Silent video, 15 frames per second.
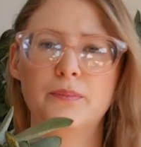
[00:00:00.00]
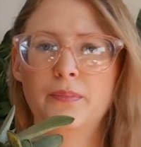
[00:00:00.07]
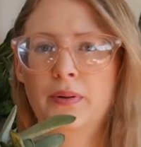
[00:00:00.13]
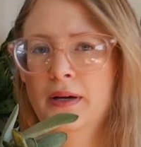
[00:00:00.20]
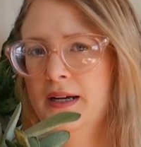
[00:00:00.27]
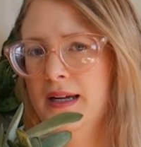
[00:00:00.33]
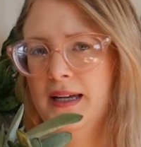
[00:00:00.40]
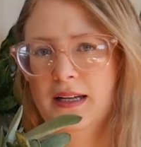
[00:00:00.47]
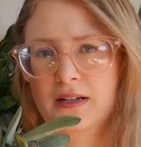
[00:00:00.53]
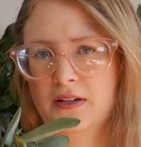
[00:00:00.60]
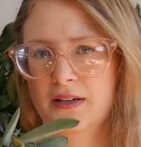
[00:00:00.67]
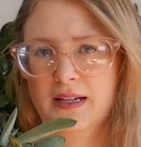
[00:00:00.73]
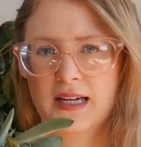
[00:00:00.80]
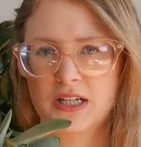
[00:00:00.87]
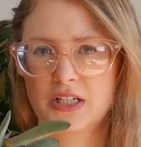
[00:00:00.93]
put it in
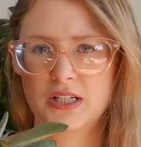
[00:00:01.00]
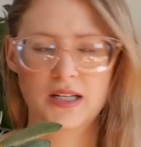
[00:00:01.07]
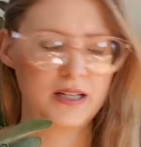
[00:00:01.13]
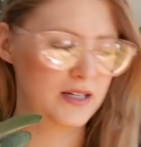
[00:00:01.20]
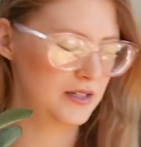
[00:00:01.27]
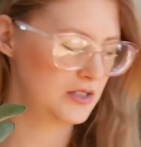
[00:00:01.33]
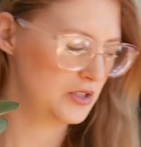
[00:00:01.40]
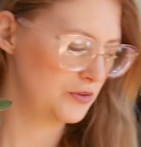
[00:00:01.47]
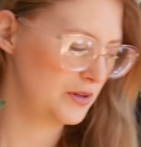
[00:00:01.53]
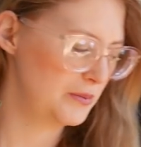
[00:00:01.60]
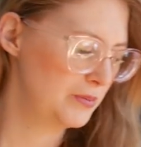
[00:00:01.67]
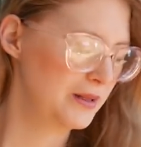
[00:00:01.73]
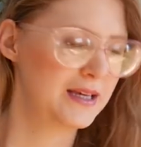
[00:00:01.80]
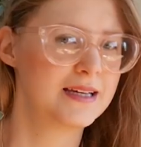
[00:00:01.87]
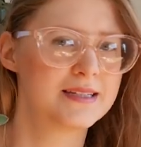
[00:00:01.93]
her kitchen to
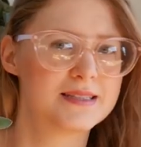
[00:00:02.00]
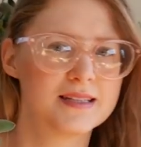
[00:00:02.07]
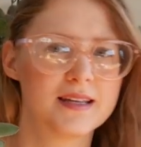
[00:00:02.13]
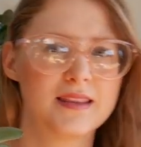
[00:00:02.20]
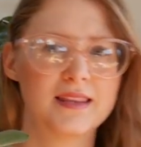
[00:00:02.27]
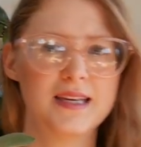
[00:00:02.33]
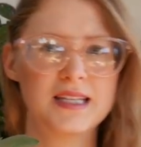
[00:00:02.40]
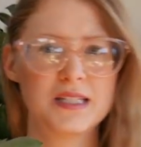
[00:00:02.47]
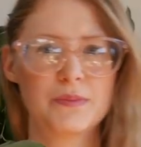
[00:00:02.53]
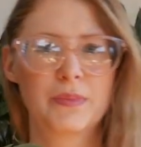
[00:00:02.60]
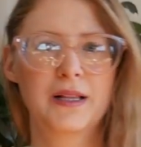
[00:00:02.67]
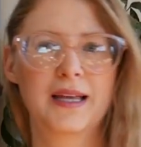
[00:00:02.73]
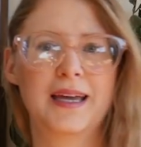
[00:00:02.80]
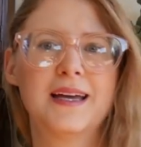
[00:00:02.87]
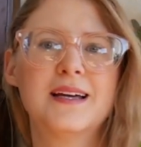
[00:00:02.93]
replace this
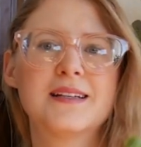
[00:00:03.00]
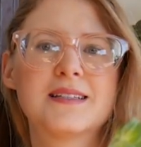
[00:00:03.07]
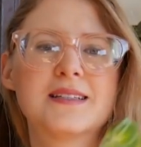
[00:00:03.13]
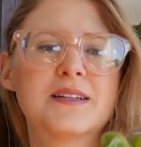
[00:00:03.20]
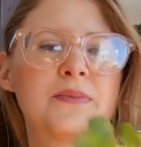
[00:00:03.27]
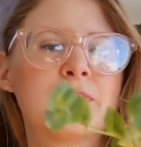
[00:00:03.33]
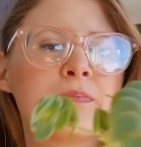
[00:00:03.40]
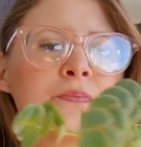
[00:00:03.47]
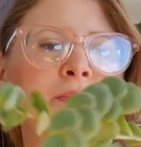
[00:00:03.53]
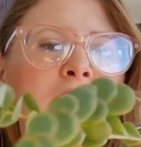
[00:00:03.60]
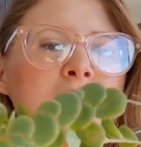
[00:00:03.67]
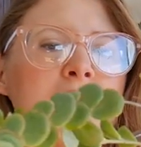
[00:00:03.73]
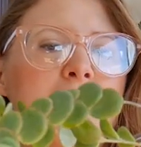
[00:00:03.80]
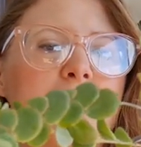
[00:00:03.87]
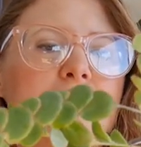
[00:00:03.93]
plant
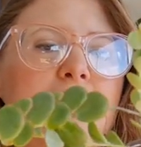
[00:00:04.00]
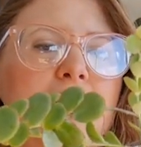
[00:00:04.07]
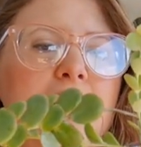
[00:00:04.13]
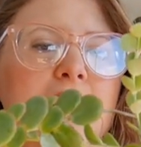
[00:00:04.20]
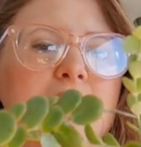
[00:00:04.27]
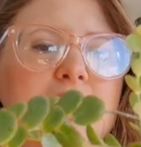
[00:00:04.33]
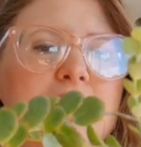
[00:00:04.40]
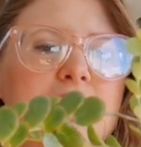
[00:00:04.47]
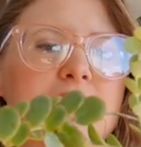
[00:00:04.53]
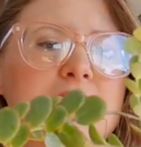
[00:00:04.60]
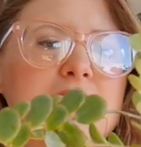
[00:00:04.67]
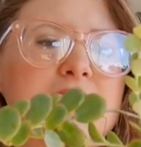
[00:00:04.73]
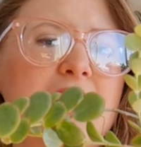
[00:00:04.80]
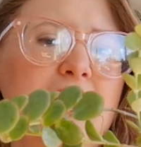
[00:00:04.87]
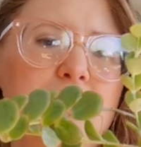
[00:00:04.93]
that
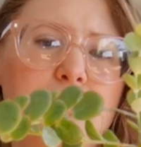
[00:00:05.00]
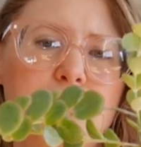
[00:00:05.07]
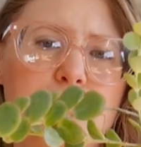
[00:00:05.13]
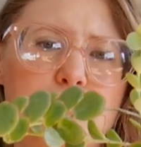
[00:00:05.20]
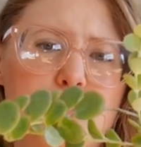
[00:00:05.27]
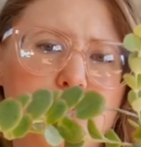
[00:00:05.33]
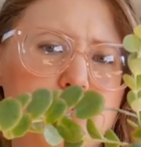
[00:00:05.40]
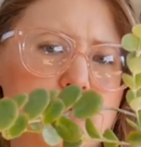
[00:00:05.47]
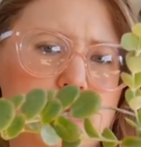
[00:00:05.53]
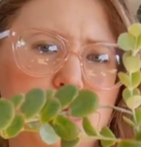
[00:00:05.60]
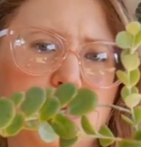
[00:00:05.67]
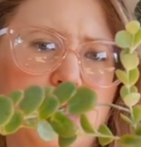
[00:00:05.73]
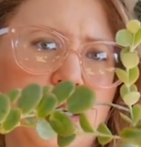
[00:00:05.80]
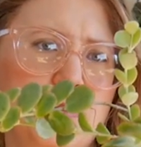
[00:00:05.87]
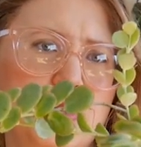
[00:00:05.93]
is, I'm
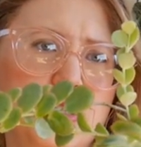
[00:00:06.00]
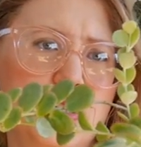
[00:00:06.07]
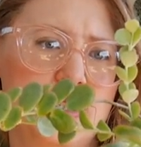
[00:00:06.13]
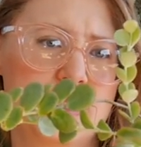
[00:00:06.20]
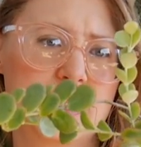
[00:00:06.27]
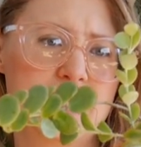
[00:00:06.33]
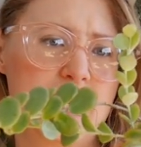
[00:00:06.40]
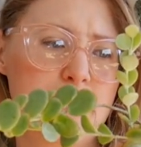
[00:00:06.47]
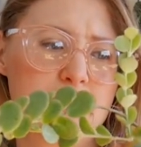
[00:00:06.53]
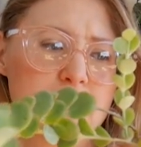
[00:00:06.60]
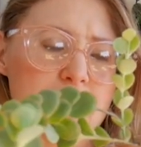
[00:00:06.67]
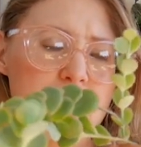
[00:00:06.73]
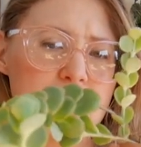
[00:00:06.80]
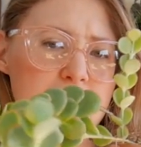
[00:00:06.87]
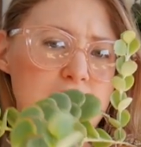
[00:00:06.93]
sure it's a type
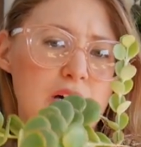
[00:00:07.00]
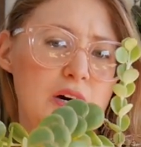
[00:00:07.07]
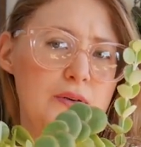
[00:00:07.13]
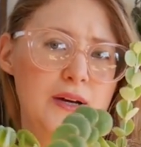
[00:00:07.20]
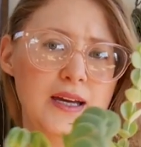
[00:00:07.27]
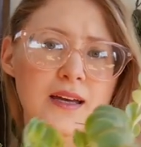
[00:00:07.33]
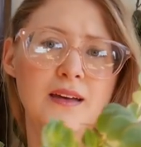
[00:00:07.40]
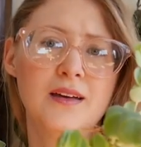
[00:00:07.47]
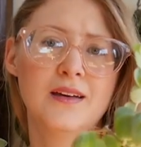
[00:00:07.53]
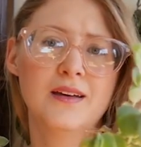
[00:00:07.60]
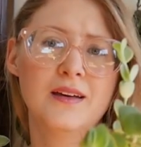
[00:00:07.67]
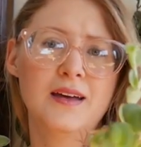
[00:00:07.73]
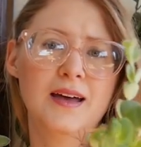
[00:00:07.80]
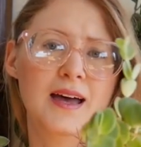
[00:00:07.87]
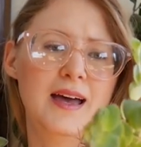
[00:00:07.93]
of kalanchoe,
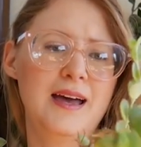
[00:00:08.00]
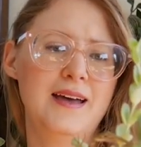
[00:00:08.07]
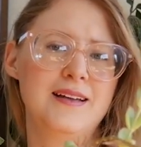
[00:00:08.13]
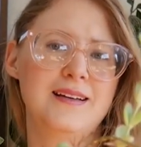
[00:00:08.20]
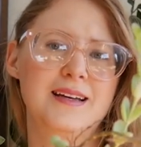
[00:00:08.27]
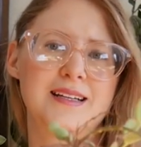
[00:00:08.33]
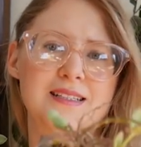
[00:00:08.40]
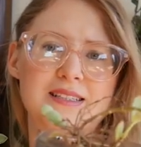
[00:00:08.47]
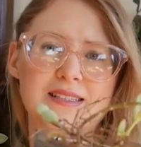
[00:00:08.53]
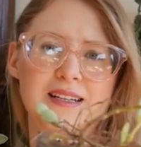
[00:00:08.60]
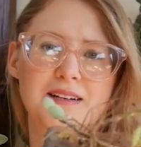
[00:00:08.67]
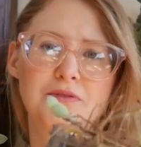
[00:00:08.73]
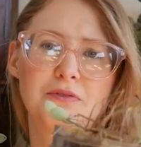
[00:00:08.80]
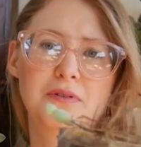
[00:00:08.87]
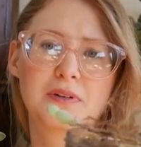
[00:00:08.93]
and it's
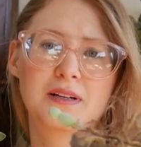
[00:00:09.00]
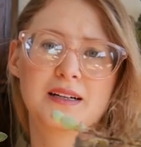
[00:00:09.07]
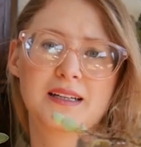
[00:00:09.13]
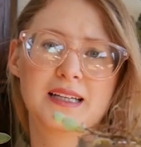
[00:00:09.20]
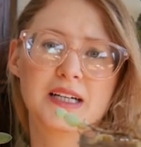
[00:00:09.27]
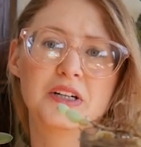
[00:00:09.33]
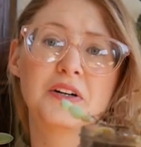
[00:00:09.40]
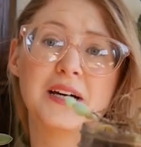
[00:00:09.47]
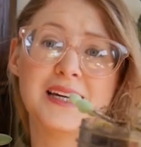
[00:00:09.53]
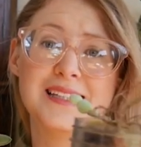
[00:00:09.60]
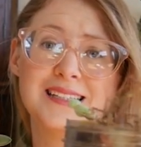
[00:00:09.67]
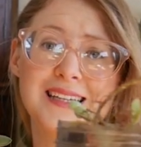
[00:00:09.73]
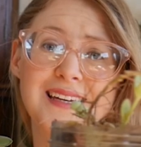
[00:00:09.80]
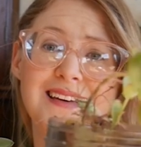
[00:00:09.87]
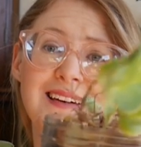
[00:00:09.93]
really
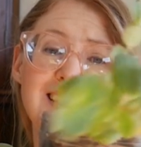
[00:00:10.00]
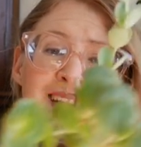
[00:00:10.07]
crazy.